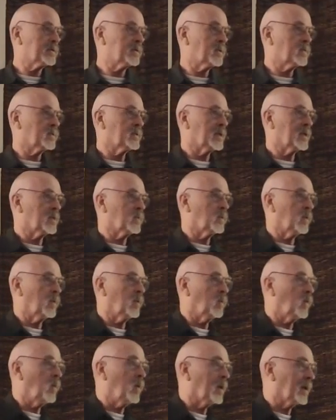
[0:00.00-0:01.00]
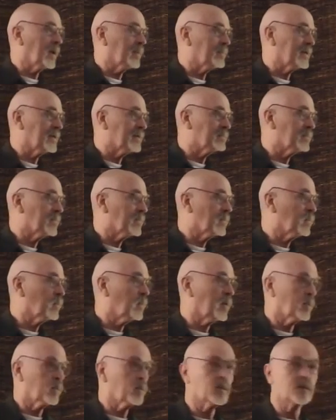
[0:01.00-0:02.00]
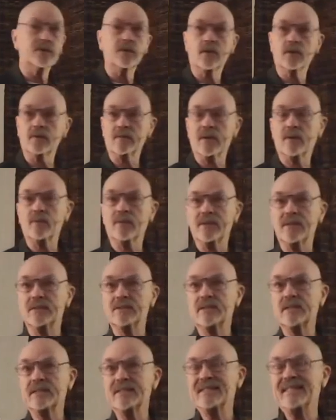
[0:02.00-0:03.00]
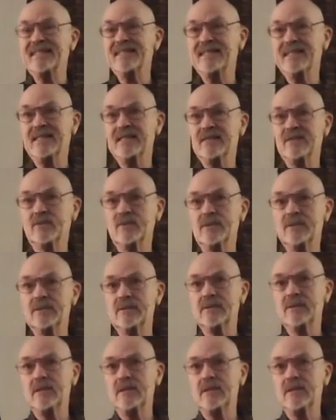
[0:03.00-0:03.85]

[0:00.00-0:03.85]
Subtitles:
know now what we're talking about when he says things, right?